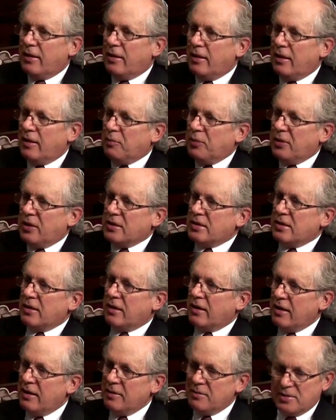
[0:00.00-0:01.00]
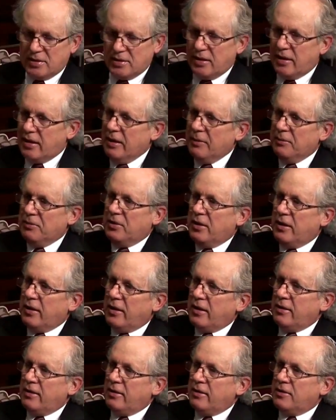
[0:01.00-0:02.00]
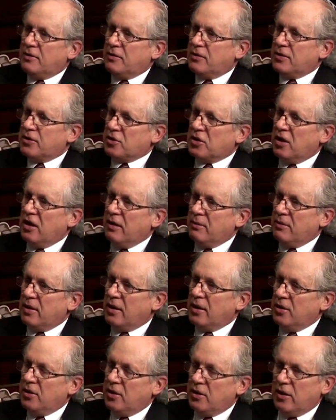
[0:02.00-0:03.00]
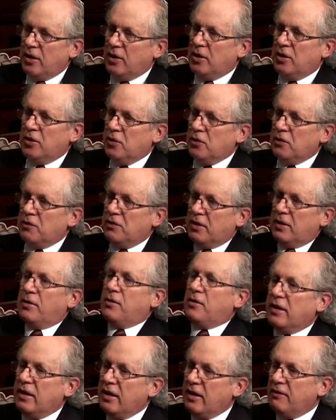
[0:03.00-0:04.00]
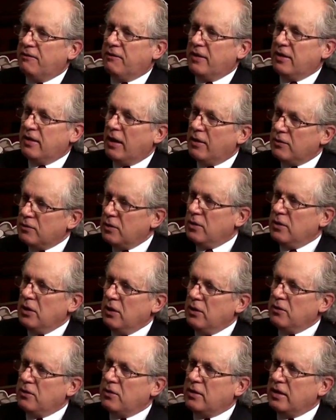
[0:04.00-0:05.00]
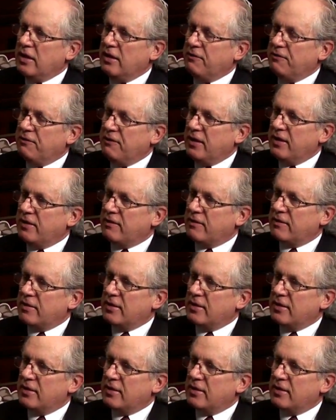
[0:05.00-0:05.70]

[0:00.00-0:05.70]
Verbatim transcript: a person comes empty handed to Hashem and, and you think you can have faith. How do you know you can have faith?